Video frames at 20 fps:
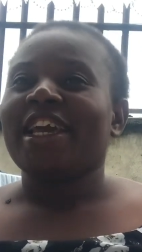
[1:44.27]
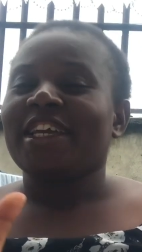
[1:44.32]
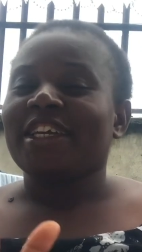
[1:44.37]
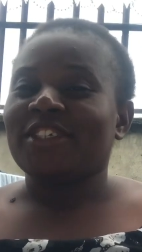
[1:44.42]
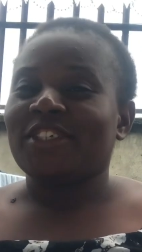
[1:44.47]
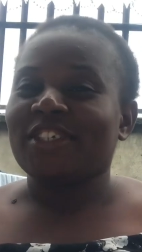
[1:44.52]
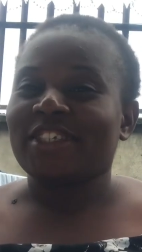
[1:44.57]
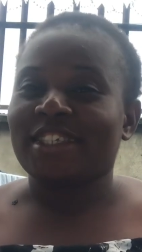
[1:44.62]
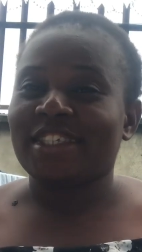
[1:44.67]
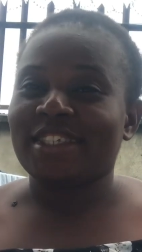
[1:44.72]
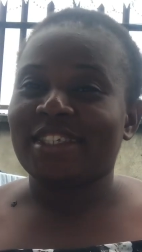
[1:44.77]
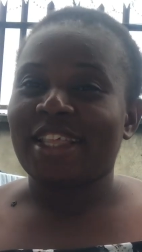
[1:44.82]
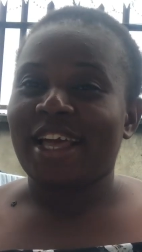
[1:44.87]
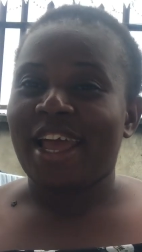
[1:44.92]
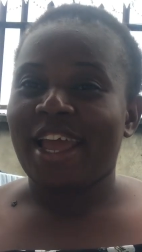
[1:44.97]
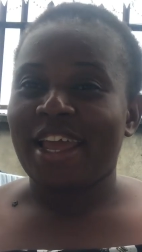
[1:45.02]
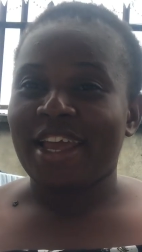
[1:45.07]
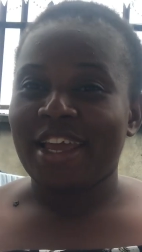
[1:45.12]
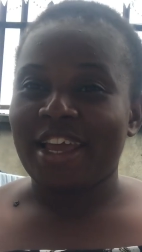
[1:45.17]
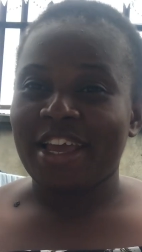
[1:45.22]
It's your sister
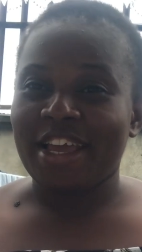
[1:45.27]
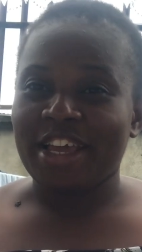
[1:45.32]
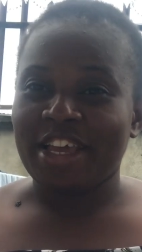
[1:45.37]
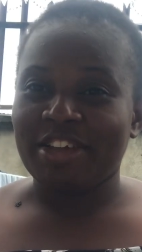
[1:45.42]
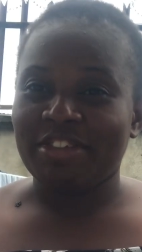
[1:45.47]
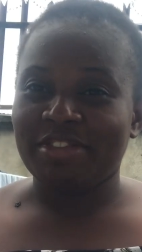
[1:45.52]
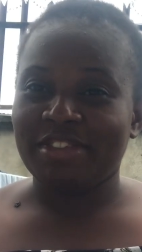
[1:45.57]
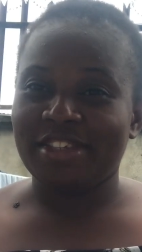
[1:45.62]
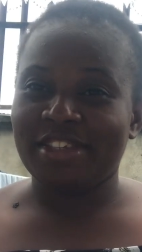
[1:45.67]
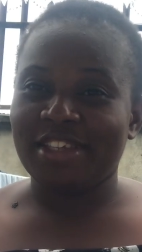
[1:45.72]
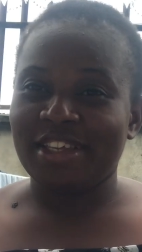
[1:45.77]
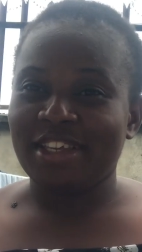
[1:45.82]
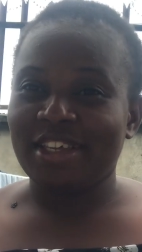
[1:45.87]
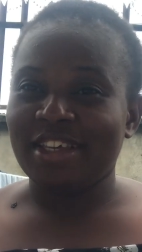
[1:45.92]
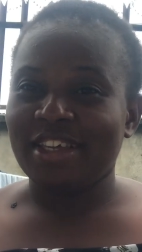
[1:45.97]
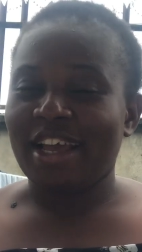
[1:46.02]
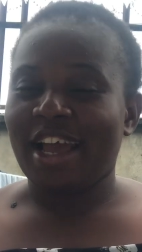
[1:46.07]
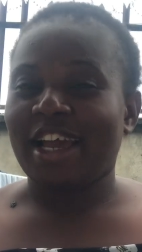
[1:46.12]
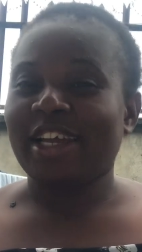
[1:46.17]
again, Gifsi,